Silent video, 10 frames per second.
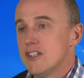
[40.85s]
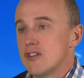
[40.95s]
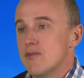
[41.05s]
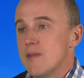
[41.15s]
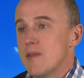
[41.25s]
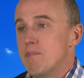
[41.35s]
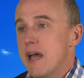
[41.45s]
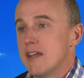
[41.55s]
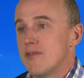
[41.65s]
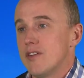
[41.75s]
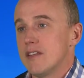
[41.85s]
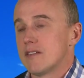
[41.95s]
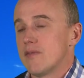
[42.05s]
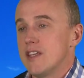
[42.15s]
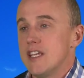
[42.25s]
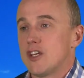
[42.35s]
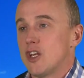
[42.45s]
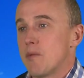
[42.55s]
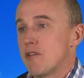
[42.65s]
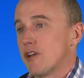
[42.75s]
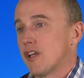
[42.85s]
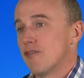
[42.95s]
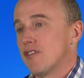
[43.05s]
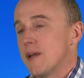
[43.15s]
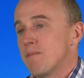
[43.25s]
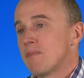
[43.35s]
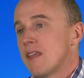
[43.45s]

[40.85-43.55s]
to reap the benefits of the economic recovery.